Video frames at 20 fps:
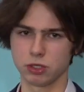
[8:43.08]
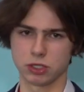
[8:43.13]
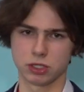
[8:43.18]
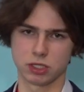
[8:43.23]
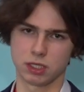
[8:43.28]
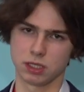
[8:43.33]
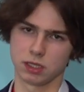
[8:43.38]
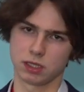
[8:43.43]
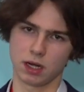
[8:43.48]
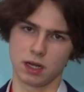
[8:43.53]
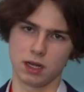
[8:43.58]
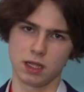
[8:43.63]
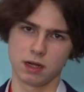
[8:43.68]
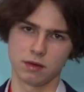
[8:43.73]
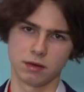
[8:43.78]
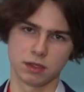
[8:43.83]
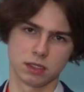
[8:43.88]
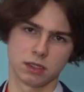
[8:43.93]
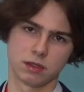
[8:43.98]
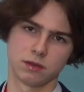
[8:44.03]
And
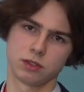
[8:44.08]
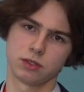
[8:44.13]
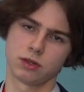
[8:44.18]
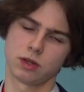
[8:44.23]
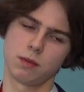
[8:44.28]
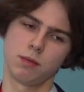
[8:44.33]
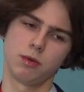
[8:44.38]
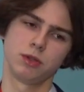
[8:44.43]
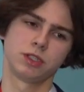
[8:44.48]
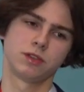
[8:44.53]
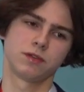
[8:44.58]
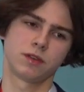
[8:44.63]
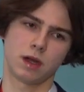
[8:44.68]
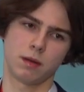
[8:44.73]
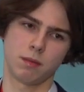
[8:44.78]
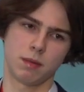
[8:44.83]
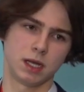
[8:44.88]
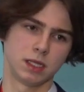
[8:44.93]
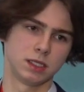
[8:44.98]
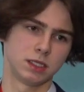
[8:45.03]
so we
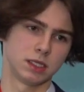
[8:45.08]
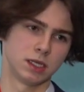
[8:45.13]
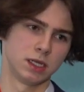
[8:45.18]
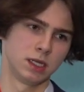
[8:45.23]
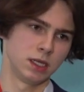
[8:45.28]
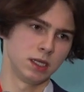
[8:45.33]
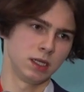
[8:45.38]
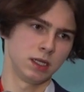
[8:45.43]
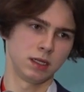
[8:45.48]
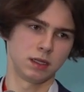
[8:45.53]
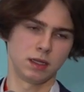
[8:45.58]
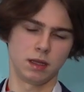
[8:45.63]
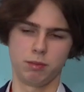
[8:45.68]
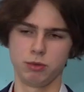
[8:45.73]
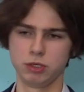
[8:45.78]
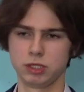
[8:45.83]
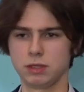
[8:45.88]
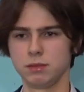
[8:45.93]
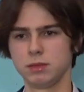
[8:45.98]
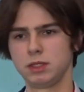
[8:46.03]
have
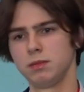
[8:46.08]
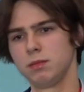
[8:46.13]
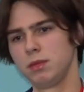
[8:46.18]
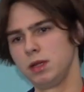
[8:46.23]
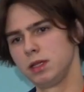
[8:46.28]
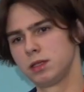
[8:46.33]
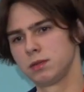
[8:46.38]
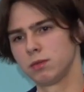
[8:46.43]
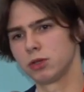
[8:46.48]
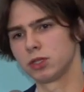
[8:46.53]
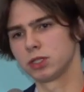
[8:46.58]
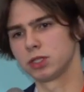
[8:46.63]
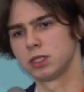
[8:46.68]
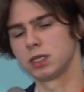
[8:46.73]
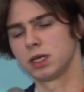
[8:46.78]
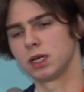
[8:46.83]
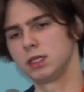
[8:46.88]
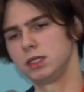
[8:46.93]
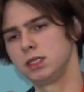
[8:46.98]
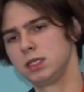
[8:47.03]
a good
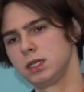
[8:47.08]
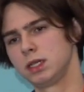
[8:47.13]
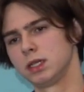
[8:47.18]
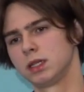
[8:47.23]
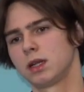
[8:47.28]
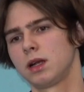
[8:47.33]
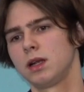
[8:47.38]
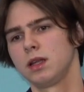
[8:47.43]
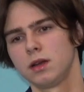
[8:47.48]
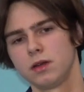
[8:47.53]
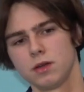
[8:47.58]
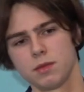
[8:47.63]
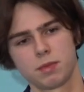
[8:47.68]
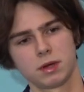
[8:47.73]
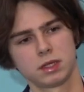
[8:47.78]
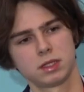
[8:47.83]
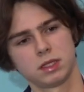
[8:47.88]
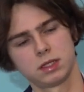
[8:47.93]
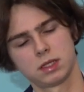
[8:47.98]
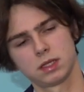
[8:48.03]
opportunity to
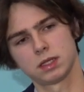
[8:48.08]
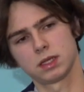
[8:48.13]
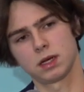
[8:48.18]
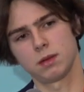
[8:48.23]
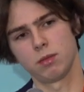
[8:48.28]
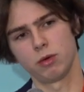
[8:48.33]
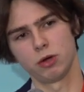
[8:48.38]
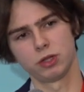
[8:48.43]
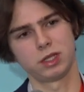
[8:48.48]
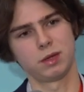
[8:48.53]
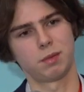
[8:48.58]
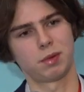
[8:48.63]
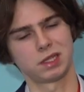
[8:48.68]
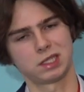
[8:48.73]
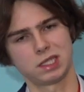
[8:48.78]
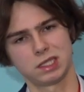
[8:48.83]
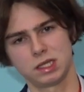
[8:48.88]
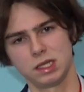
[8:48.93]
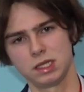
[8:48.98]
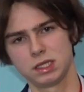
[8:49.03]
control it and to
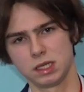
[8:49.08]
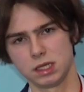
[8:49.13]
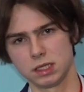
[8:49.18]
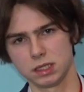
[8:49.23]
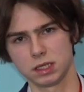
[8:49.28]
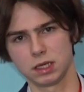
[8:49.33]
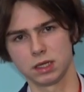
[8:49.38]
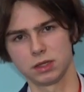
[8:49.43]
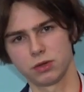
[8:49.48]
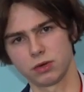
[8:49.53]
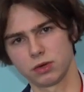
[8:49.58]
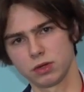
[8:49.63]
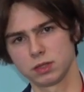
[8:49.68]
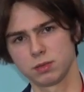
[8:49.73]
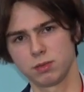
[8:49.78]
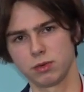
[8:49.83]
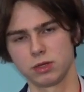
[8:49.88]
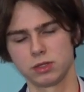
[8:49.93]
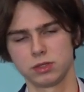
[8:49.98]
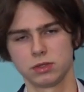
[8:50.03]
work as a team.
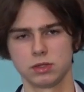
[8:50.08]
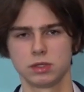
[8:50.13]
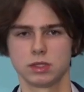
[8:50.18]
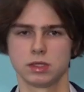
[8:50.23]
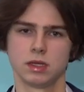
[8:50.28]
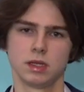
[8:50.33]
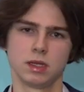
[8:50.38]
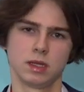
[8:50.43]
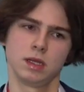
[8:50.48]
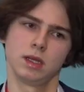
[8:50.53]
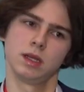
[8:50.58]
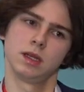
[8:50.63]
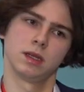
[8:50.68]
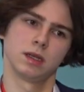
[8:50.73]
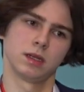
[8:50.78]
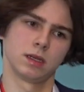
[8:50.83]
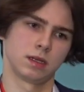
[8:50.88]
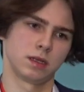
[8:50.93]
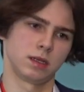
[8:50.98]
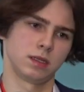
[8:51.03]
It is
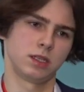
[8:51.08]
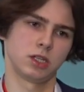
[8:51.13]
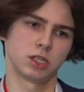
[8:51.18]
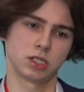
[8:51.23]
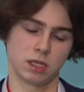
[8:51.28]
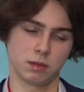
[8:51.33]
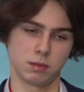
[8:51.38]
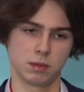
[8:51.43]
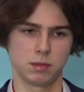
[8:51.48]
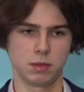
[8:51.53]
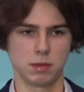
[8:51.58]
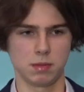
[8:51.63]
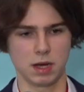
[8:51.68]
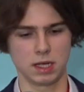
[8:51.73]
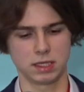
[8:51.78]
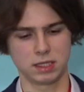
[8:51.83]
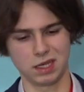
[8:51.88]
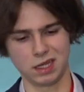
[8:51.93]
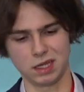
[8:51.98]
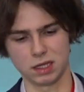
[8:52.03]
possible to control
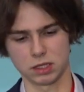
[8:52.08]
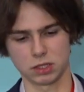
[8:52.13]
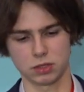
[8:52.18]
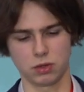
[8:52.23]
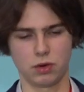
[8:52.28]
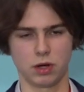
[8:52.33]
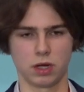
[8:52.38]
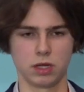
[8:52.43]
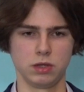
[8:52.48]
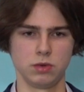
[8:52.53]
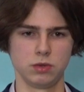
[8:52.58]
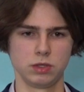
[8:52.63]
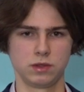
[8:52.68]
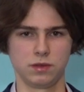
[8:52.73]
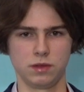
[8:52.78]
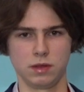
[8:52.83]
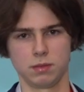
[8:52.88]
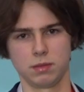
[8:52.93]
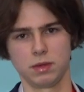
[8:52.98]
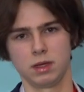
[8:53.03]
the
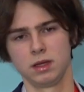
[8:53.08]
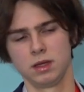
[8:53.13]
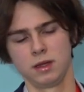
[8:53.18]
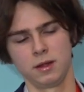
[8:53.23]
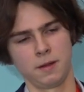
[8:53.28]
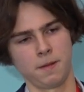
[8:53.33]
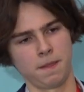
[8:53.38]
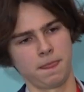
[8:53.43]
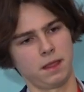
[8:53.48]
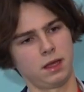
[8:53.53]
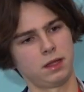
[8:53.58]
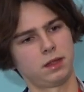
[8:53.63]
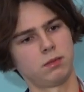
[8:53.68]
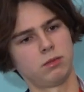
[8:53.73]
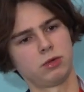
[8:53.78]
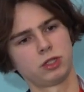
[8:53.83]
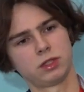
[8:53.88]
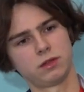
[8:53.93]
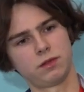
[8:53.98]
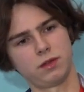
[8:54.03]
licensing process
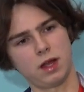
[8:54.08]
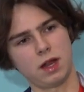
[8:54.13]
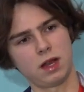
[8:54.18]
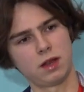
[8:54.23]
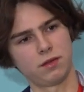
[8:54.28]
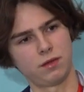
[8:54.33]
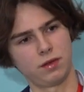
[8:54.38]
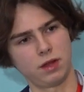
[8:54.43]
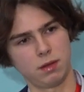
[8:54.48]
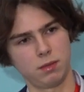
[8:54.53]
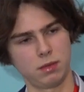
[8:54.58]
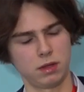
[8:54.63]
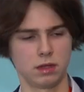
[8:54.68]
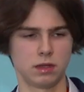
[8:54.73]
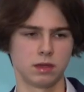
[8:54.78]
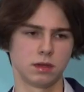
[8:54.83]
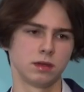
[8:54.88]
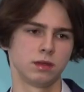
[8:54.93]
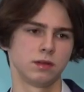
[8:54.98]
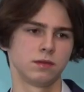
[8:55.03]
to see
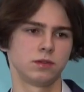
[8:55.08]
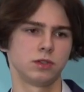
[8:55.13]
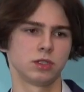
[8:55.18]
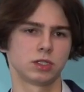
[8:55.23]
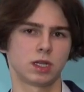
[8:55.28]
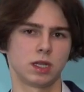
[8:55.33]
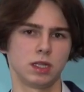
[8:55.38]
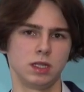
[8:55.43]
whether